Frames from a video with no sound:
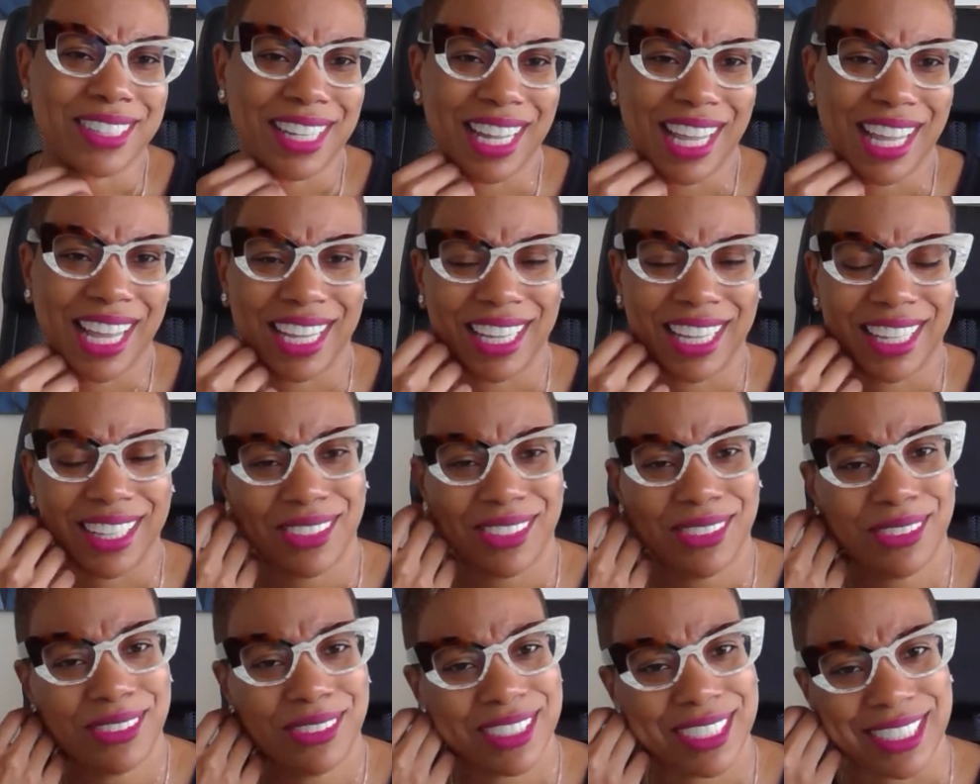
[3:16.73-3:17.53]
like
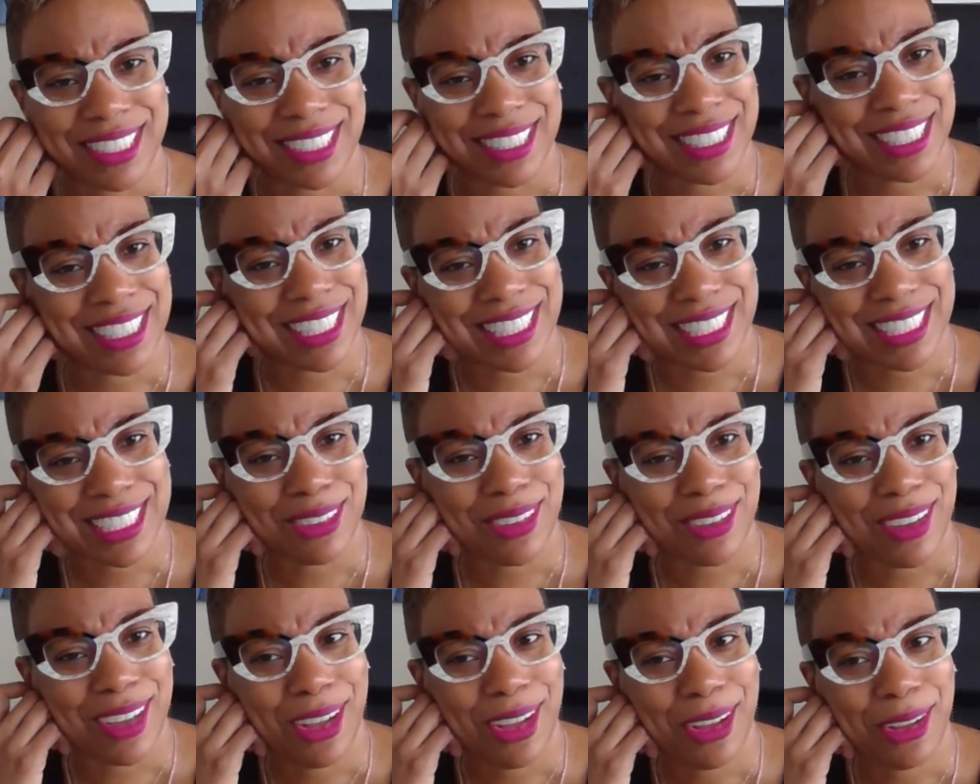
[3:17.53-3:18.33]
you just took it
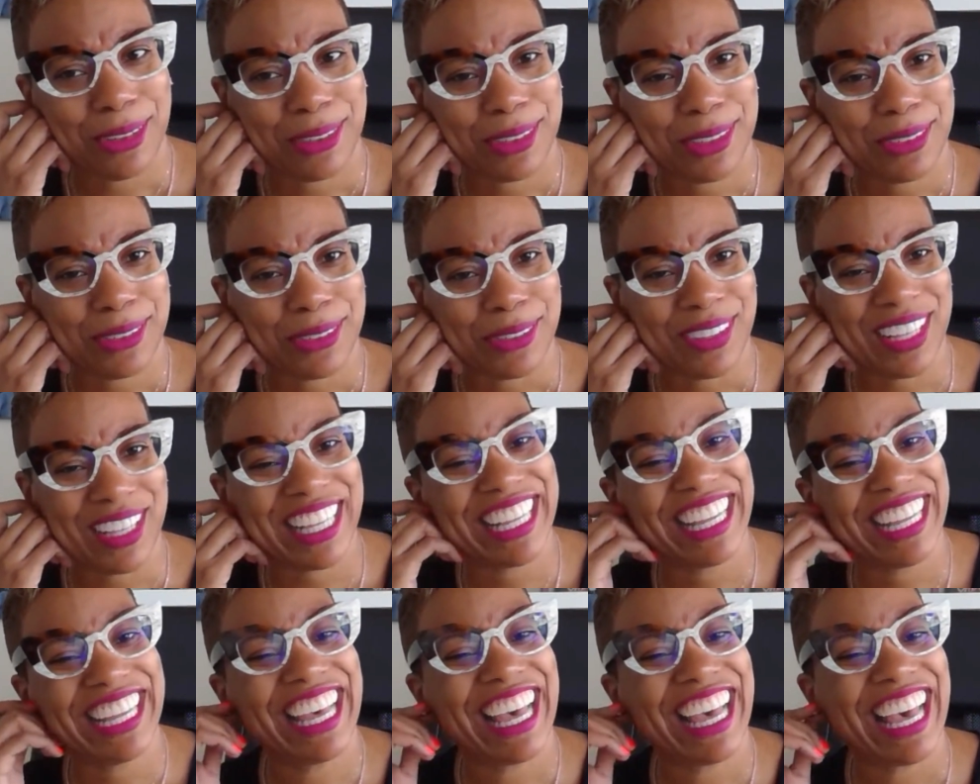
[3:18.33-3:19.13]
to a whole new
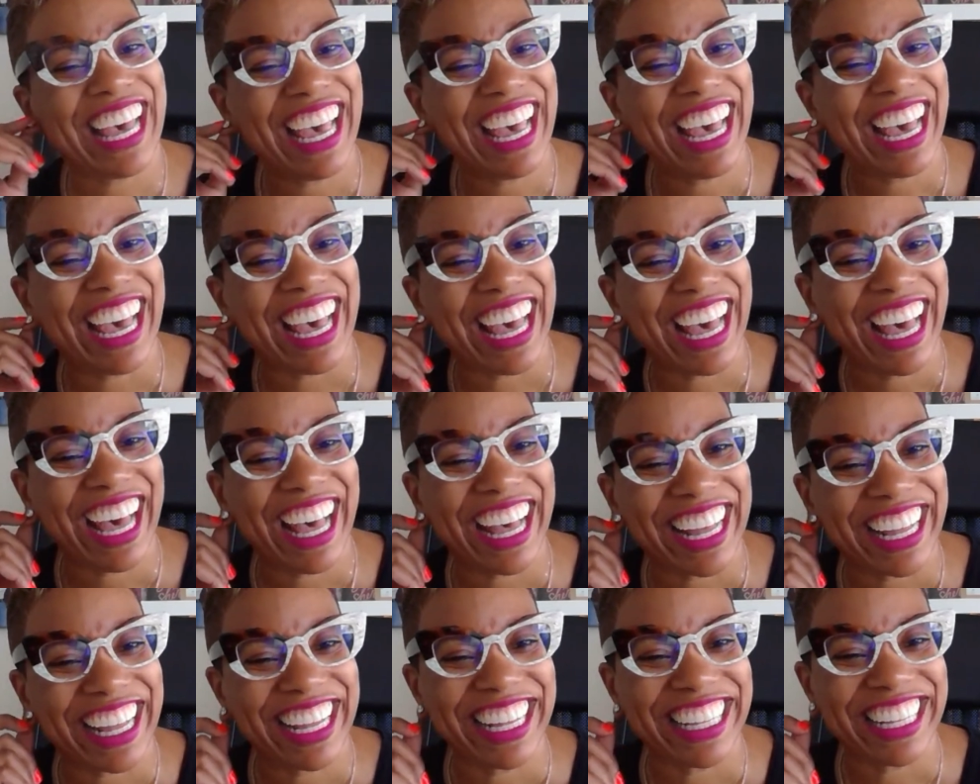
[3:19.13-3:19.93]
level.
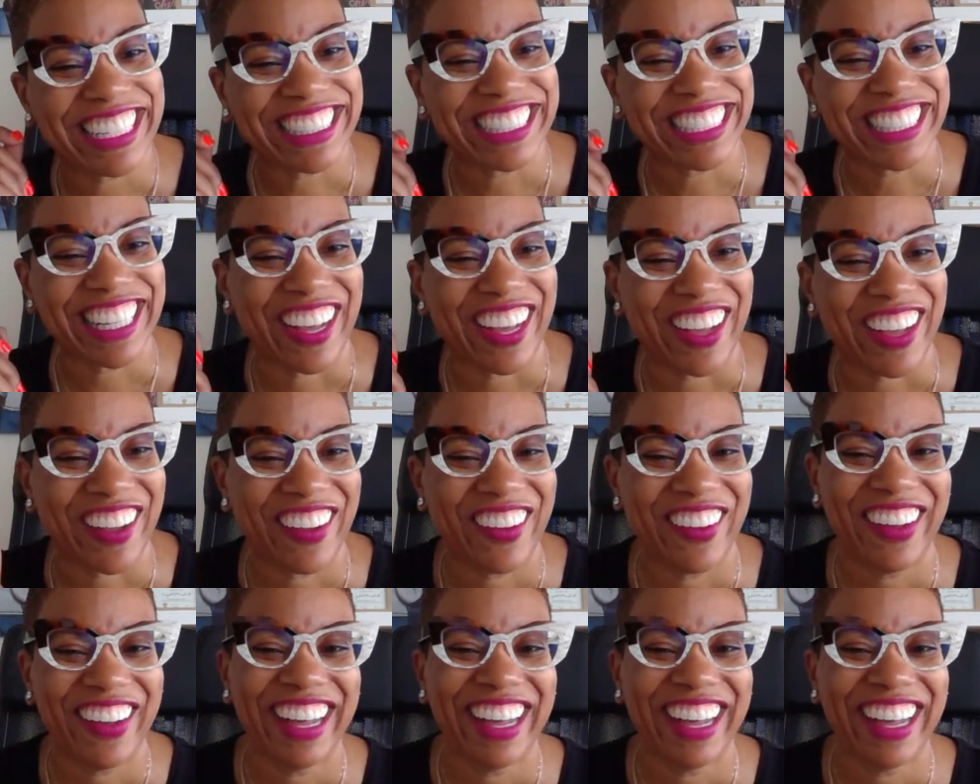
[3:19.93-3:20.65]
So,